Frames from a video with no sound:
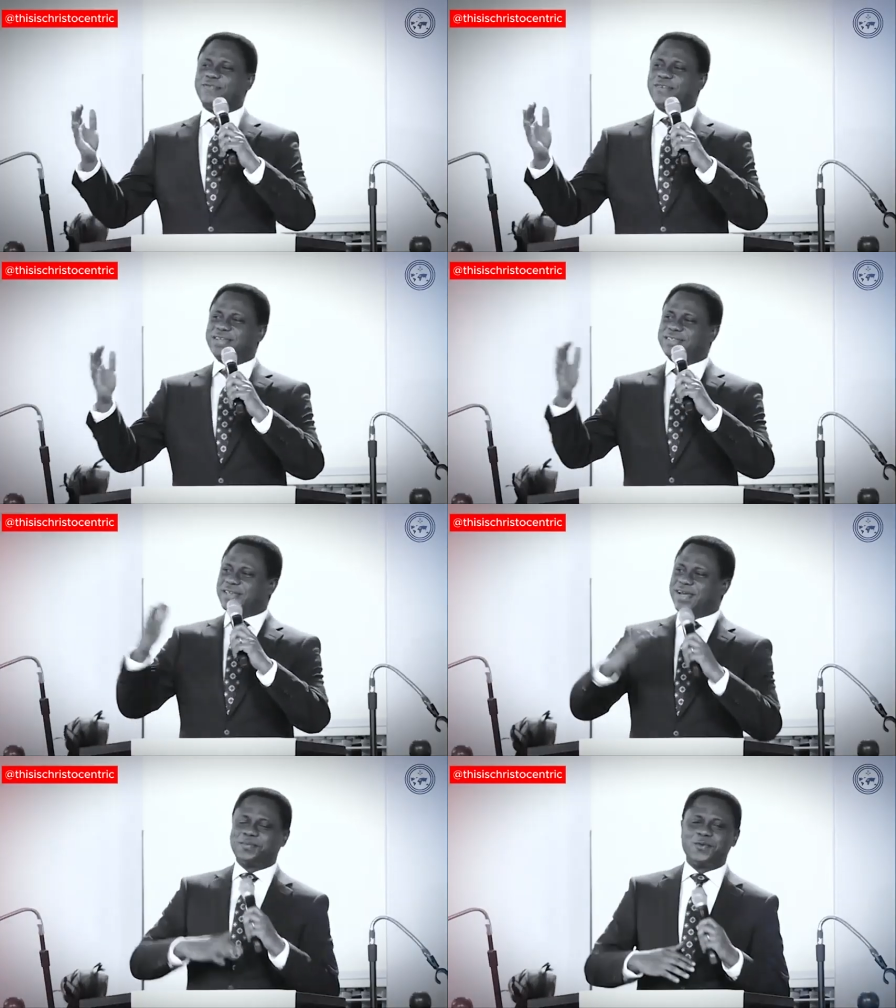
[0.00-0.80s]
friends
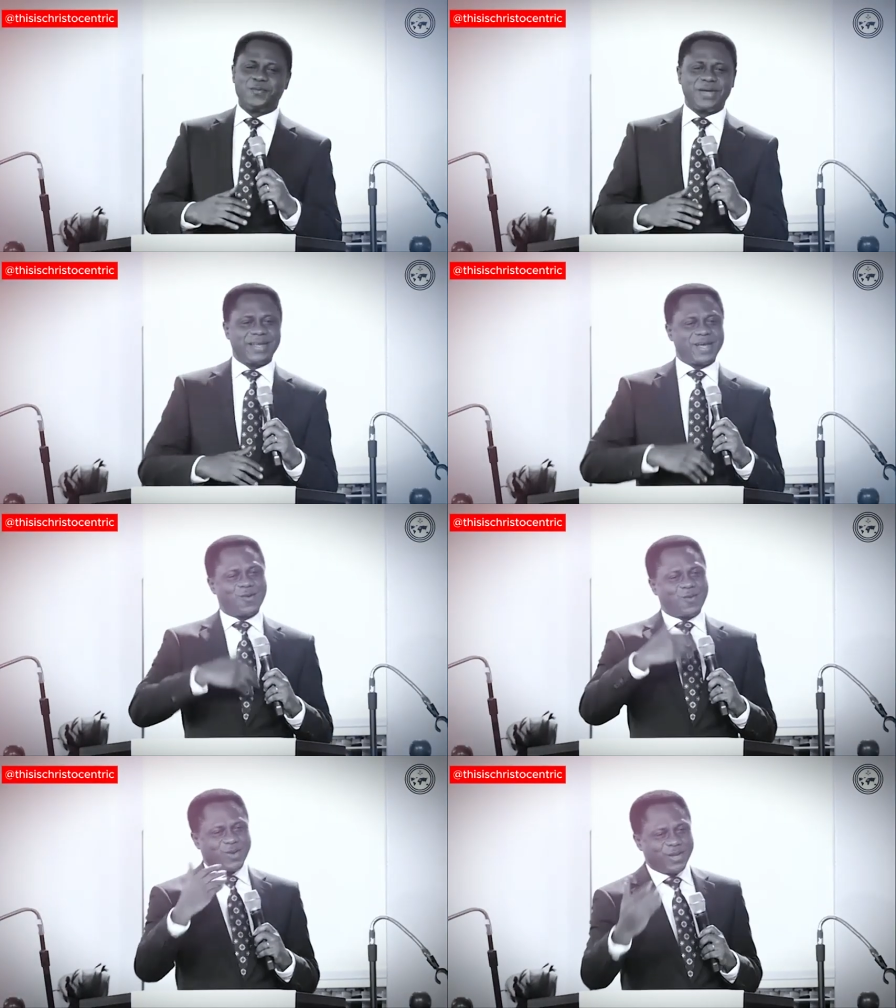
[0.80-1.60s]
come home and they are
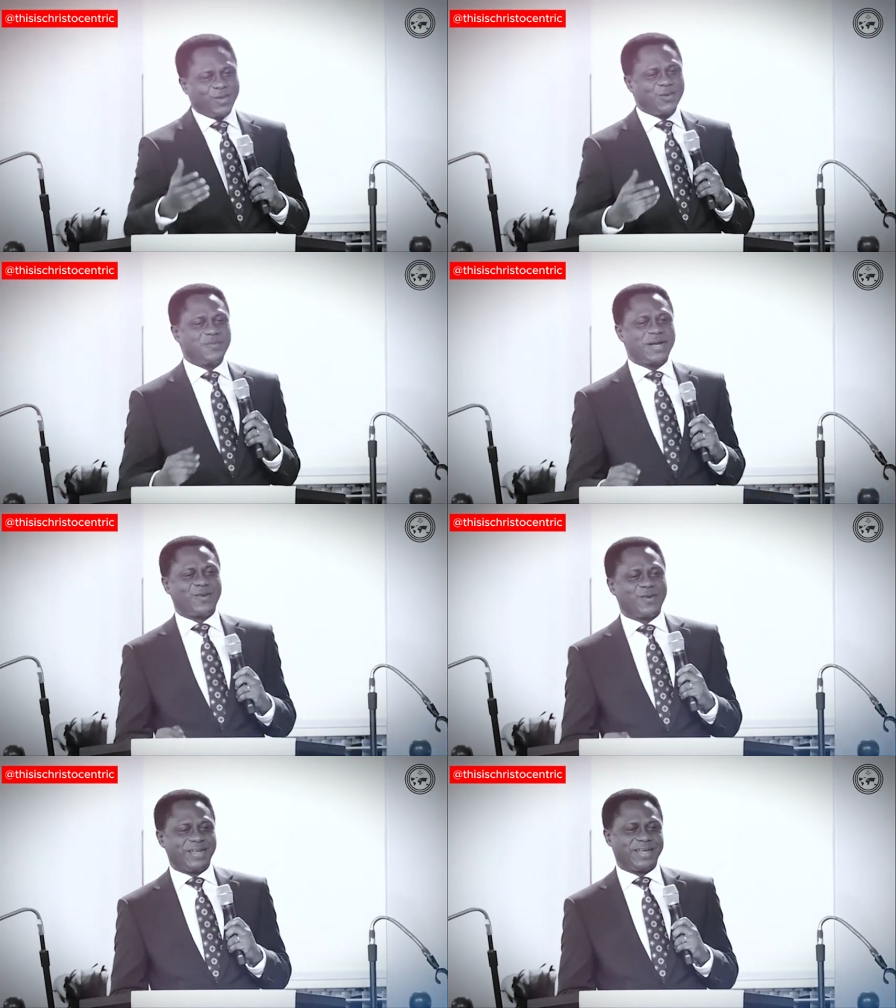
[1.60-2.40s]
calling you by
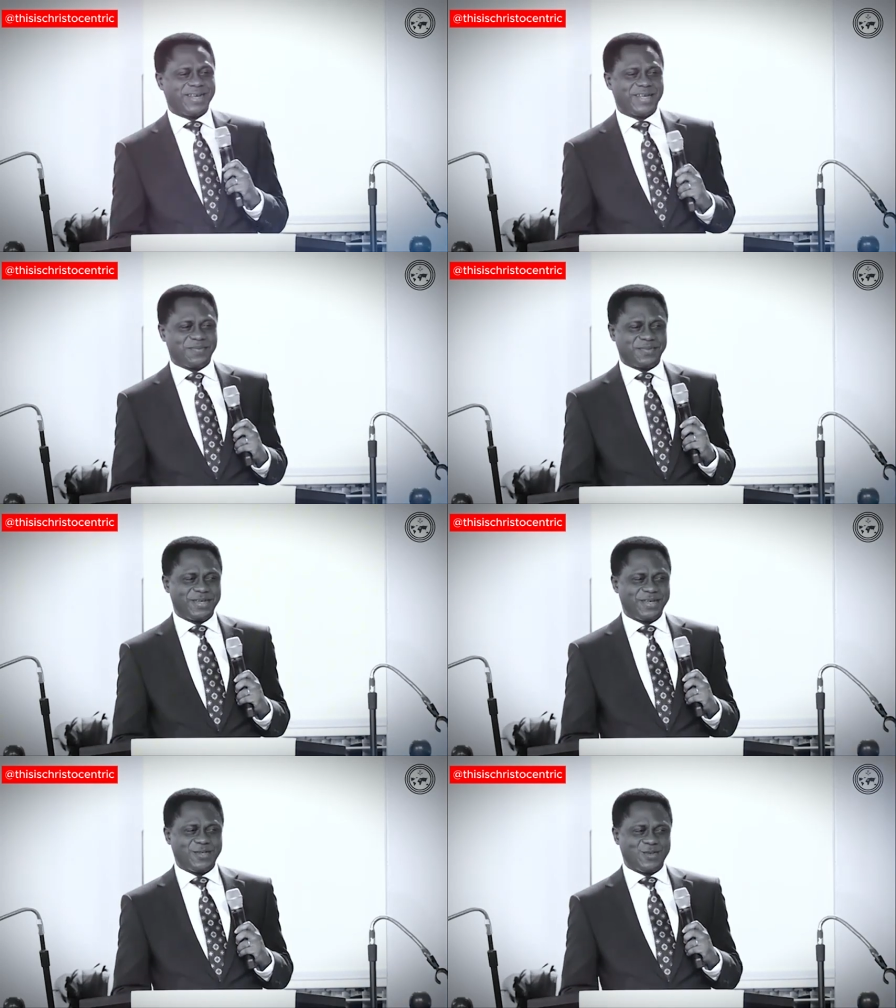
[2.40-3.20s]
your nickname,
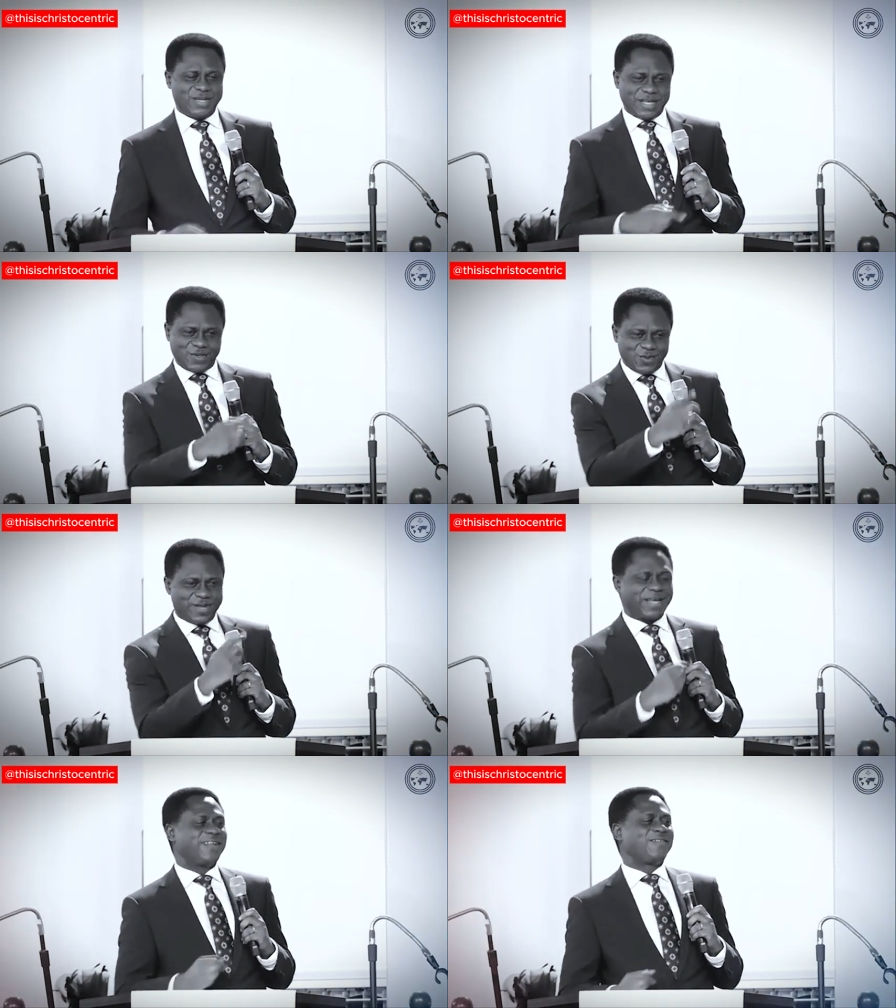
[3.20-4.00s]
you just
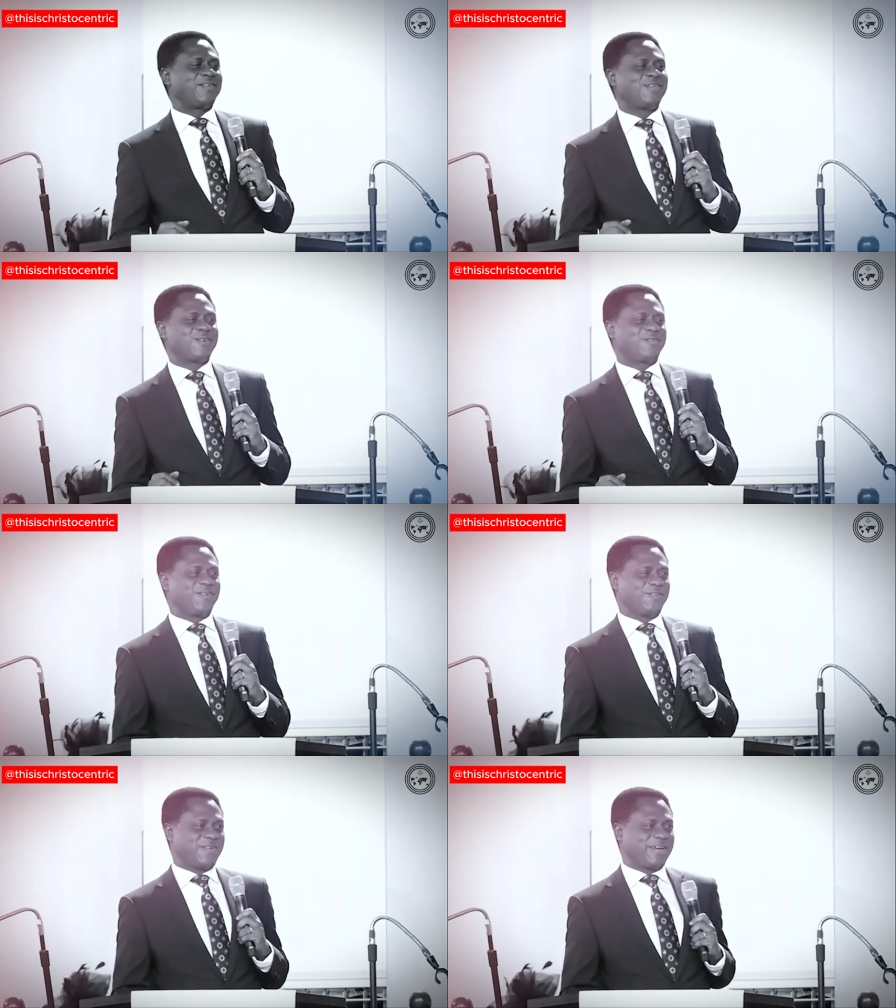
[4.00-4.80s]
look at the face of
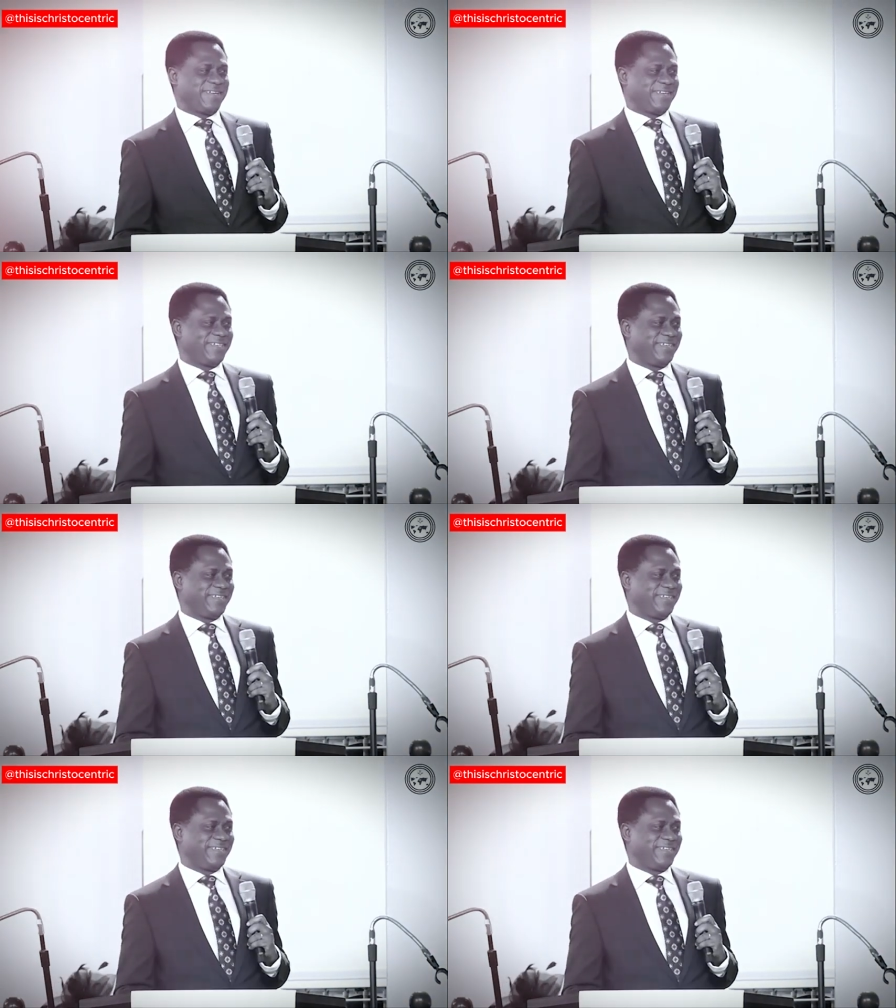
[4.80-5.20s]
your father.